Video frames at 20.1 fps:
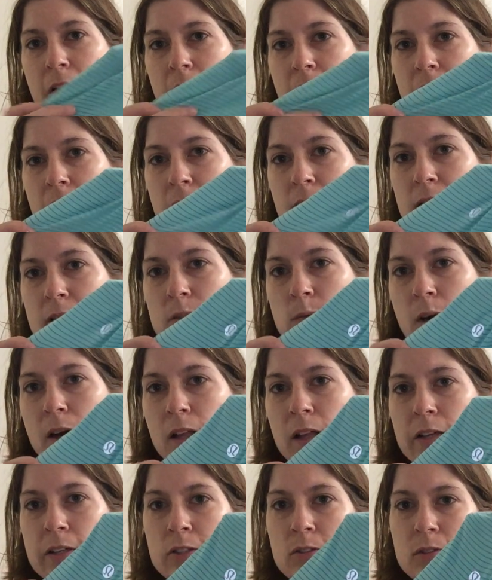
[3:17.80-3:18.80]
area as
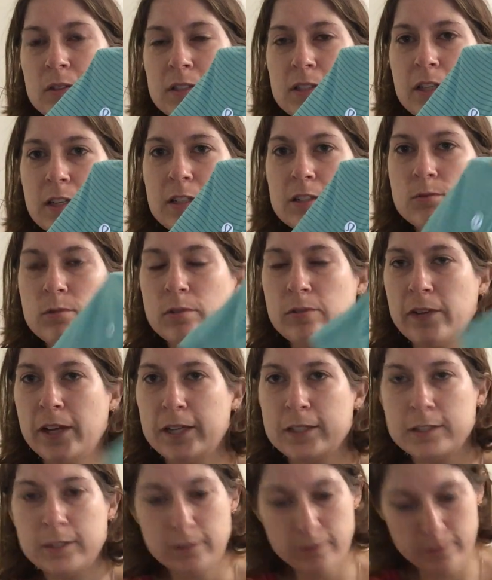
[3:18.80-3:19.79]
well, and you can see it's
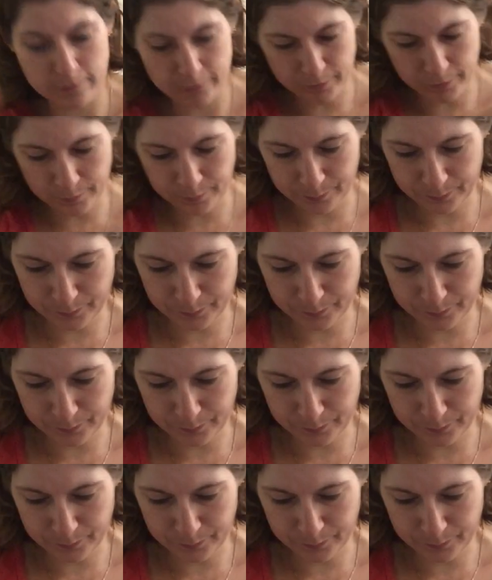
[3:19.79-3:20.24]
reflective.